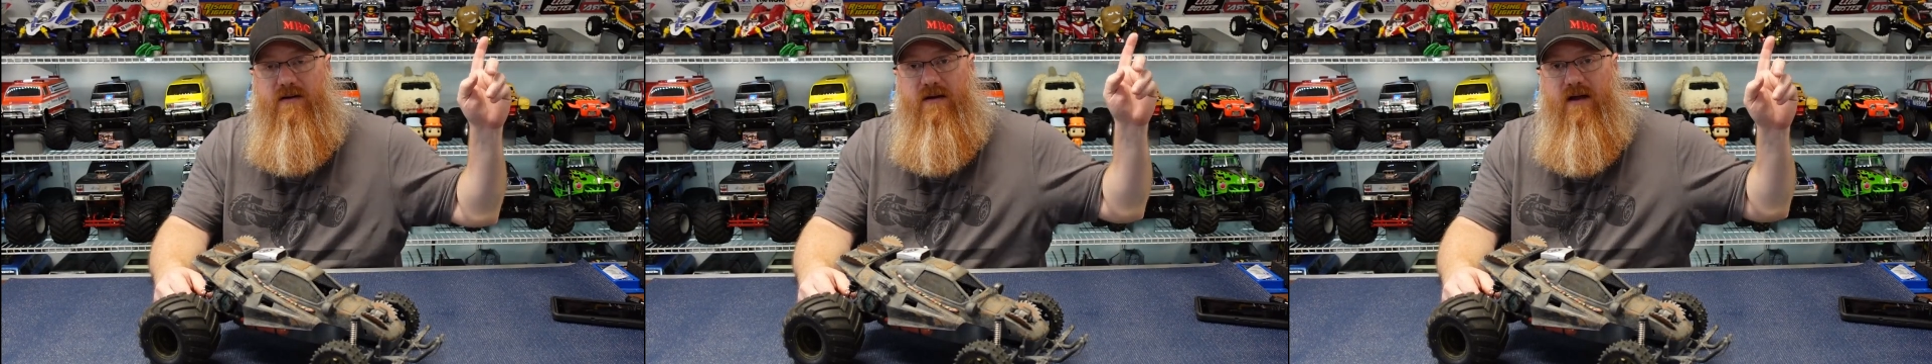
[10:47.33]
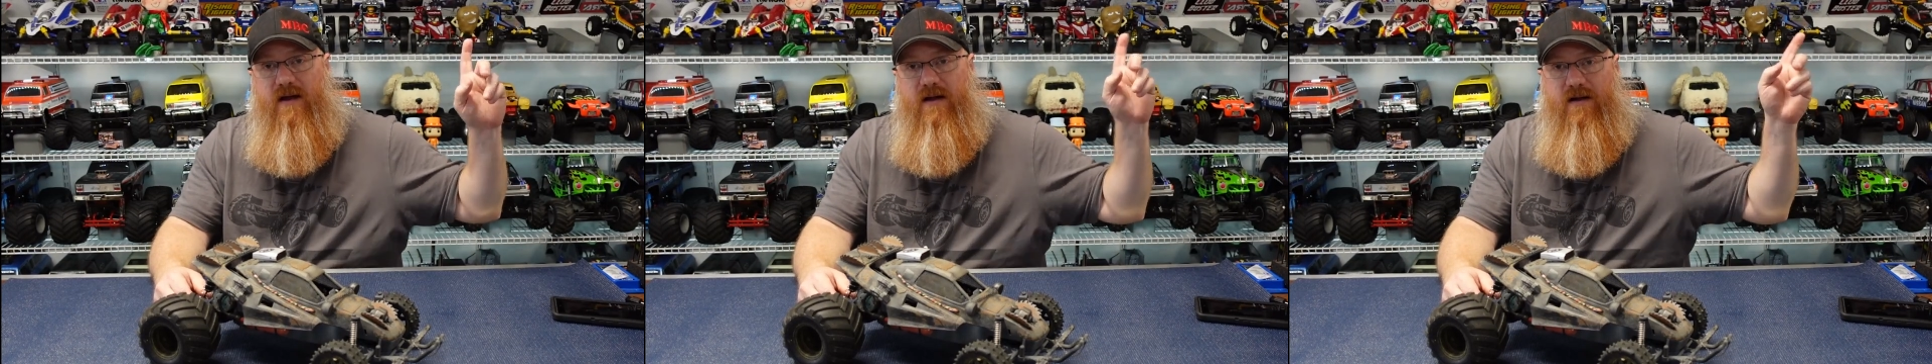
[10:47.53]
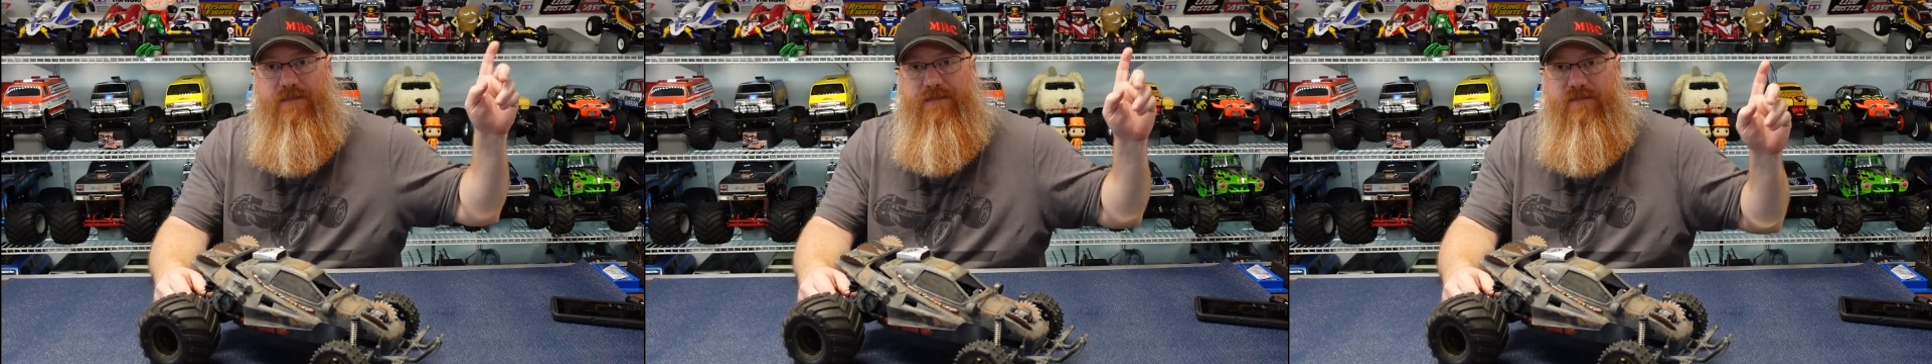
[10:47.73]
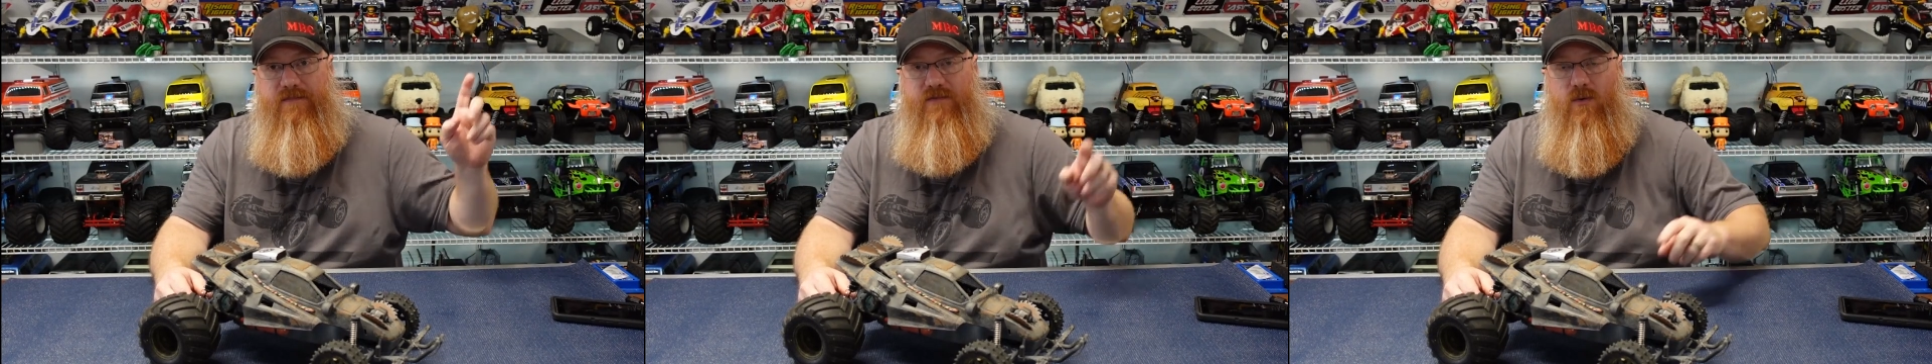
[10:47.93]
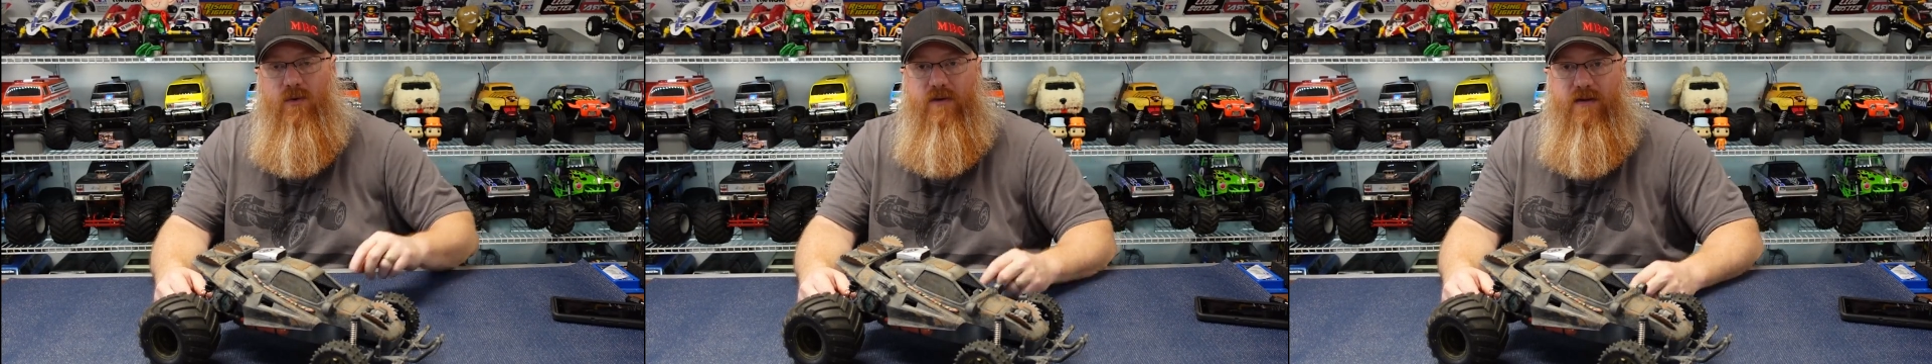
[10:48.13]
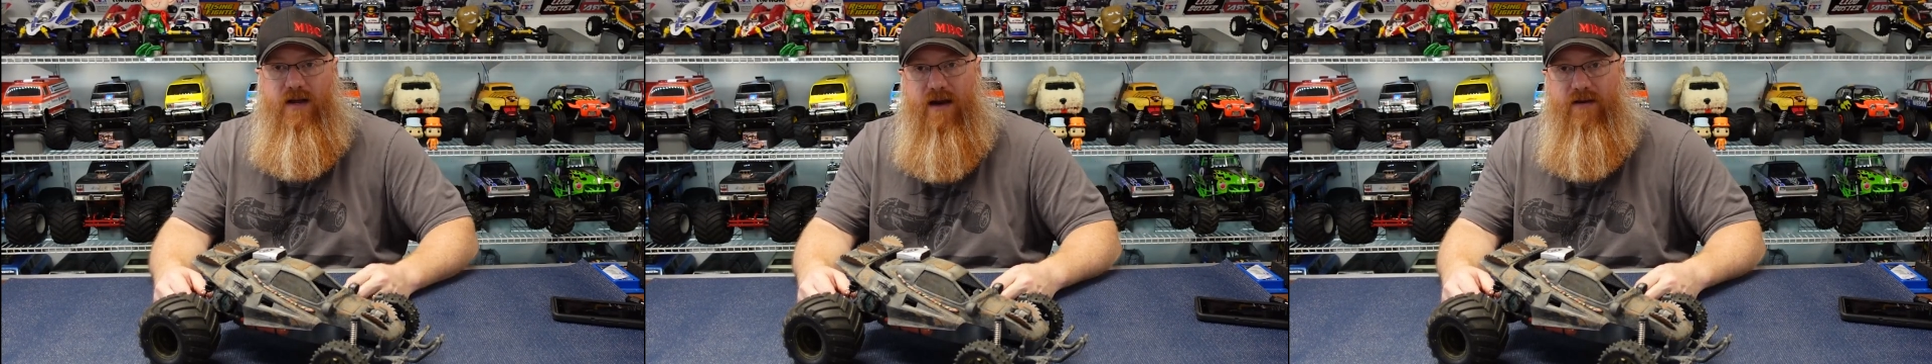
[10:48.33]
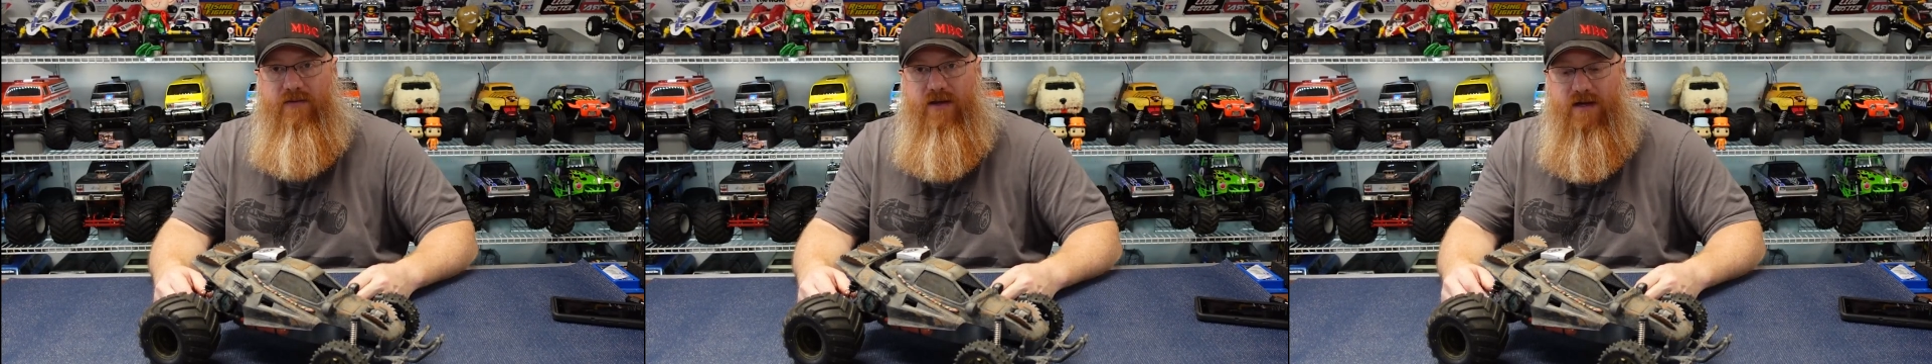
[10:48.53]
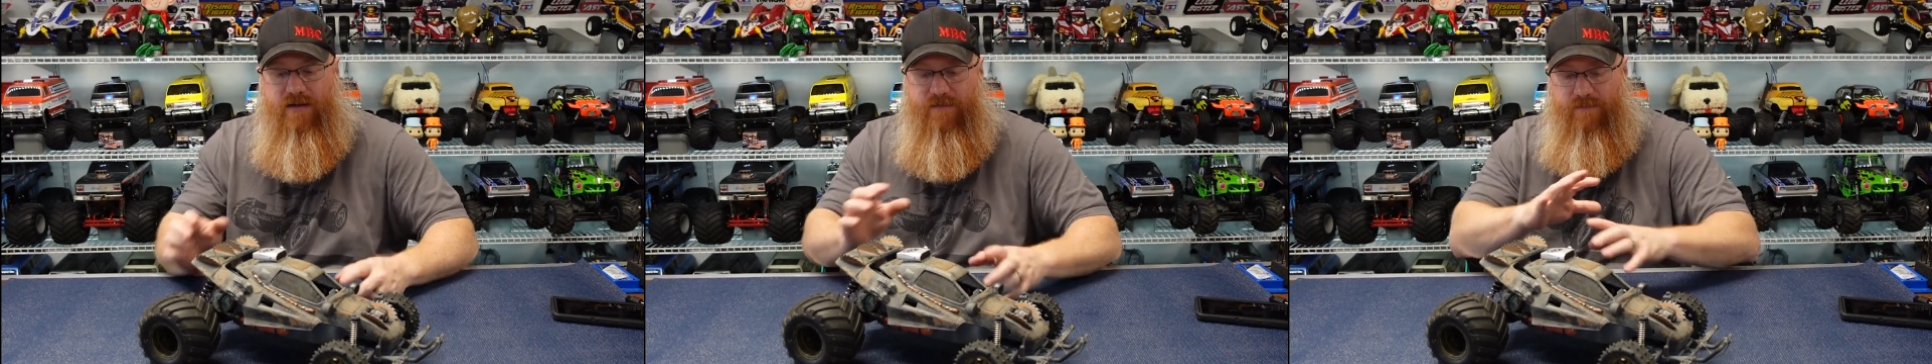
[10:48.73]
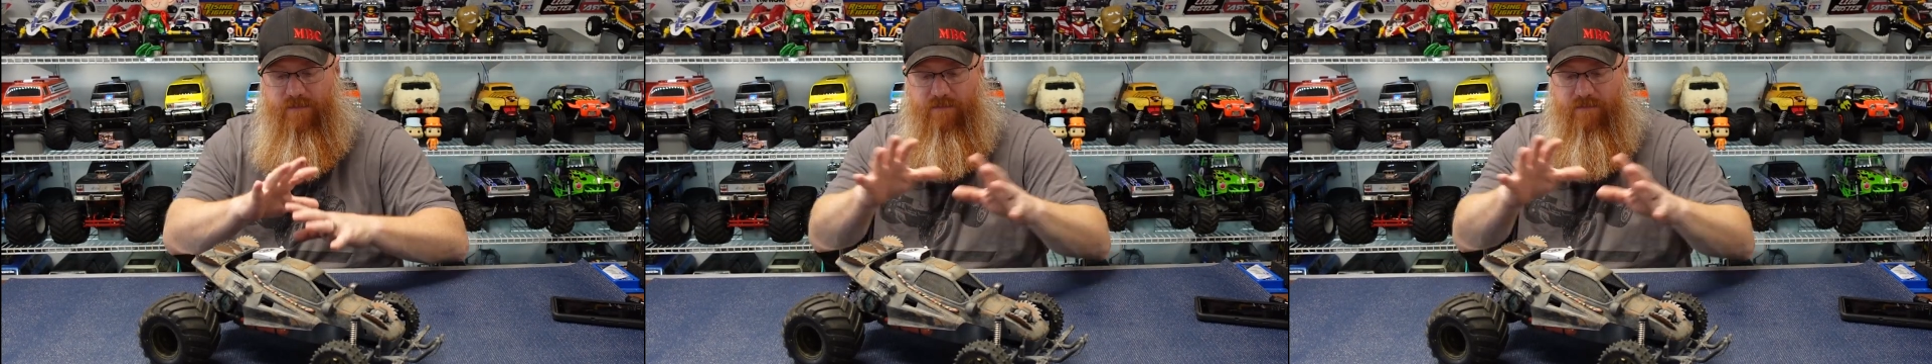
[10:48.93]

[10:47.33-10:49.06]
for kind of the